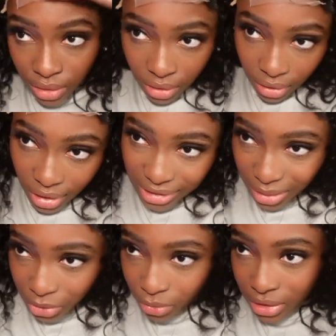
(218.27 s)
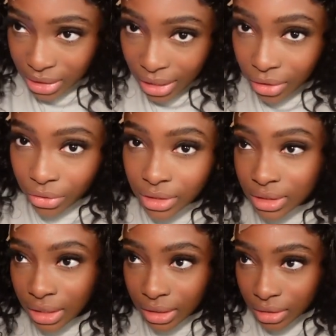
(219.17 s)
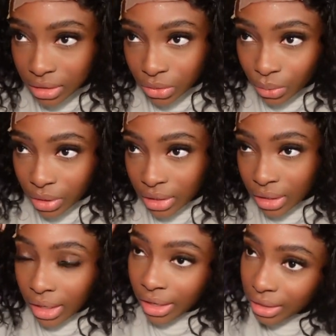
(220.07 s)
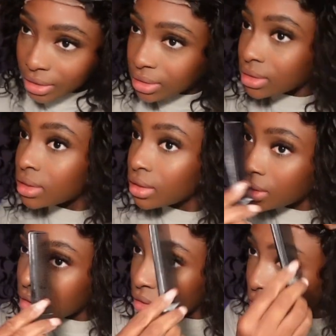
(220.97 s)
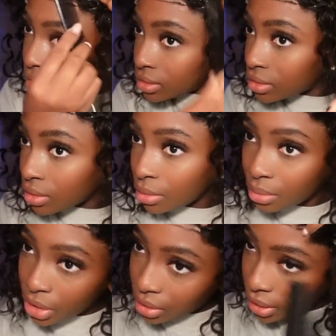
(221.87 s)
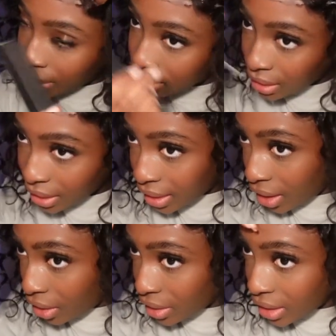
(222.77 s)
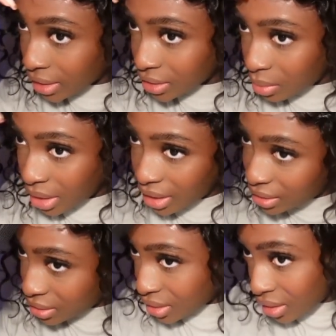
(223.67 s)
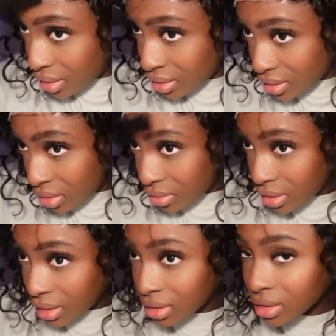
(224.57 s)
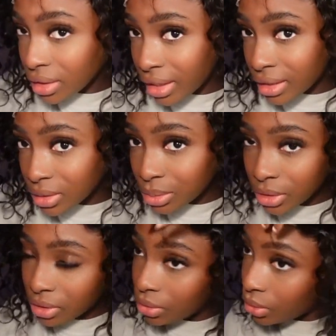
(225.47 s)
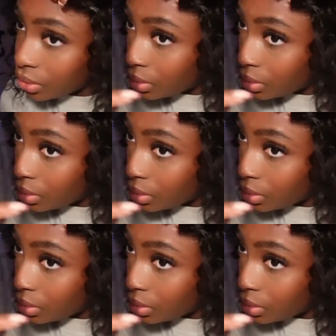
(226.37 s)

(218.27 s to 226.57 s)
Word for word: And as I'm doing this, I noticed that this wig has some, it's like already has some edges in it and stuff. So I think that's pretty cool.